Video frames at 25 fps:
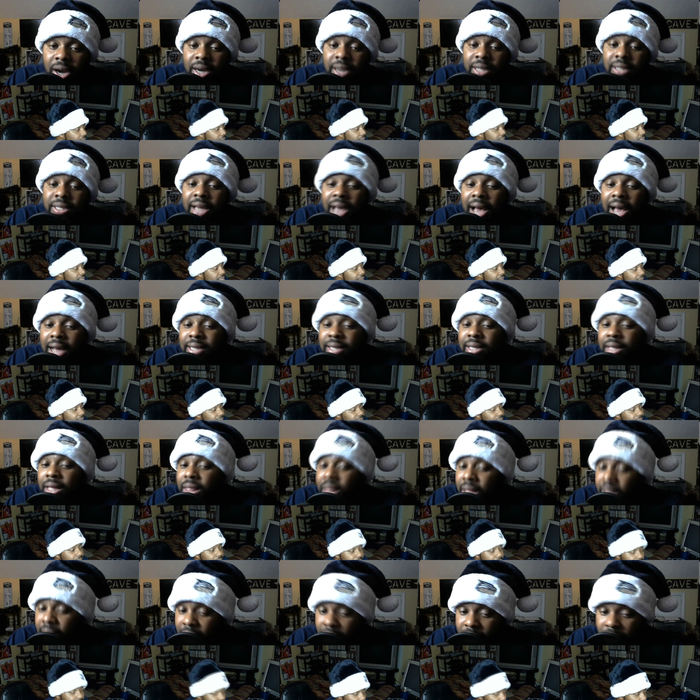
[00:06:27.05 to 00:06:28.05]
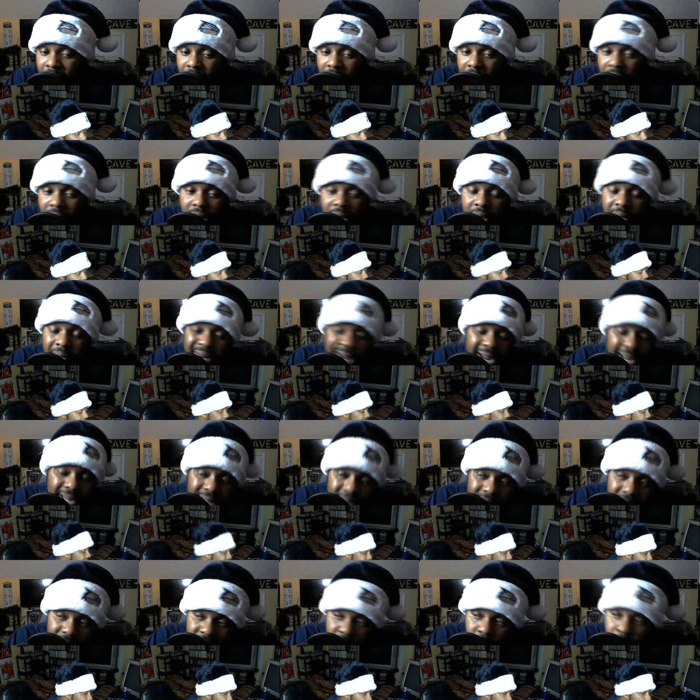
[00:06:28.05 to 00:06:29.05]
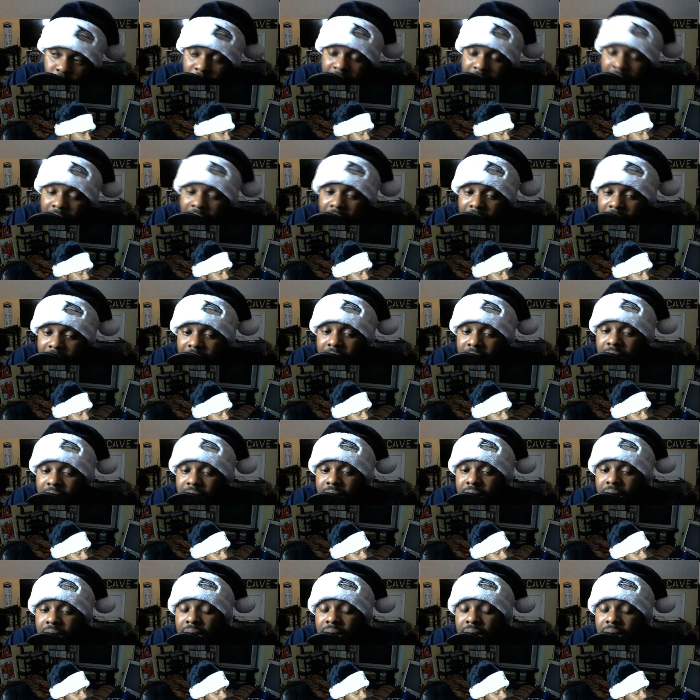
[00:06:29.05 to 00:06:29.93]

as high as they think they are. But that's just the way it is.